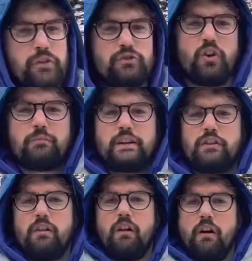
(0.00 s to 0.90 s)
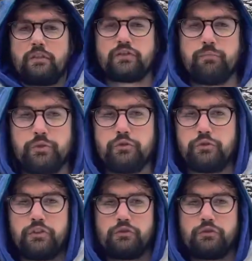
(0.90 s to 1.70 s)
normally lots of producers,